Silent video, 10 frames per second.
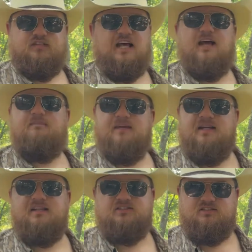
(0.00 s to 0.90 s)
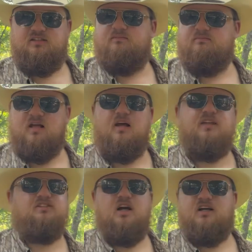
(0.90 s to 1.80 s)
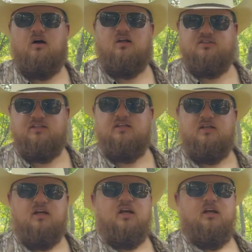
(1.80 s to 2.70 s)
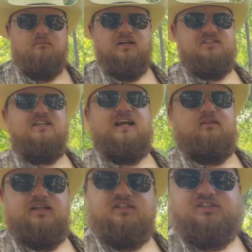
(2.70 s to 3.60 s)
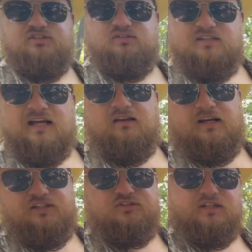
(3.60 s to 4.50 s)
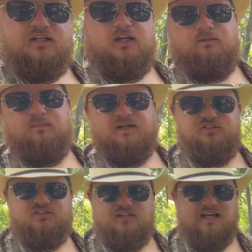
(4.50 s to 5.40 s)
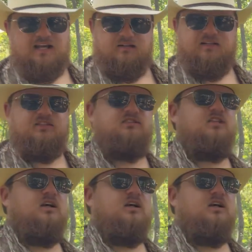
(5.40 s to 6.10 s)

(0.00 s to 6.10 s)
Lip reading: I mean, it's not constant, but it's daily. It's usually daily. I usually get a couple of pictures a day out of this.